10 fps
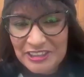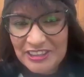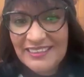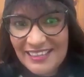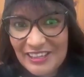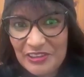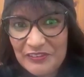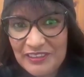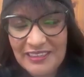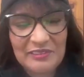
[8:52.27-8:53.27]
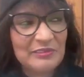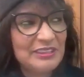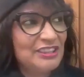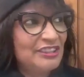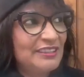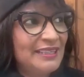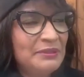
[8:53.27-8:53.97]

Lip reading: question. Thank you for that question.